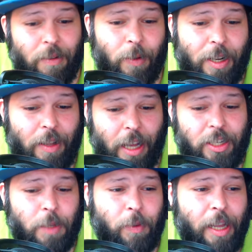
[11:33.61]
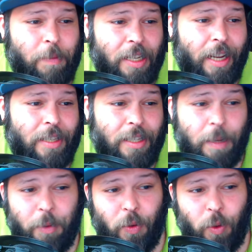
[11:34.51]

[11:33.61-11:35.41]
well, I just kept it nice and simple.